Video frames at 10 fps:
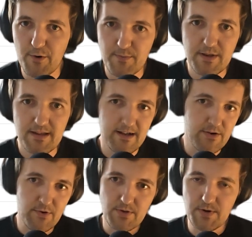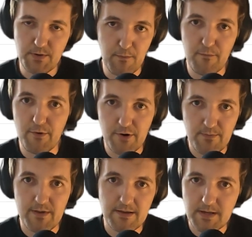it and Reuters confirmed
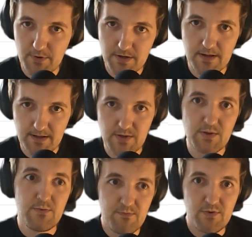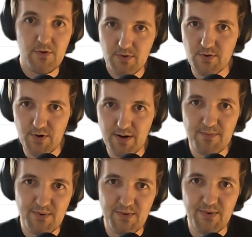that these presidents talked to Trump
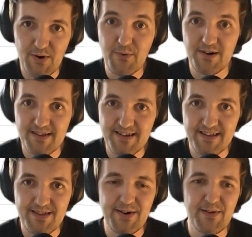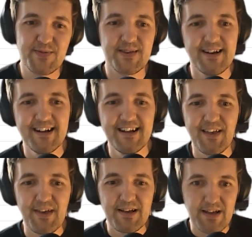to lower the tariffs.
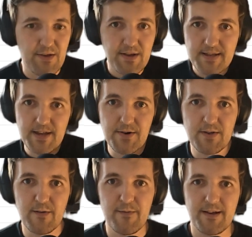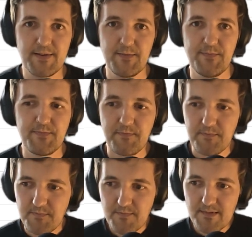And you can see here the effect.
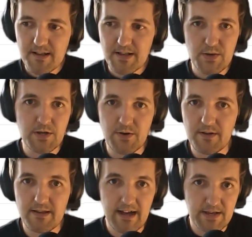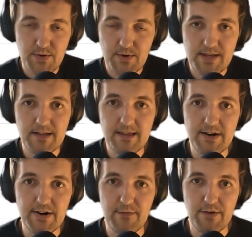So as soon as the
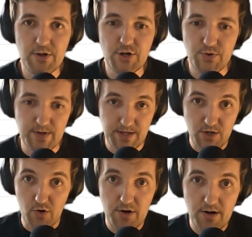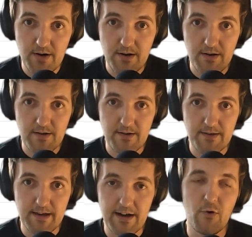tariff issue is gone,
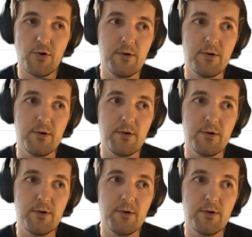yeah, or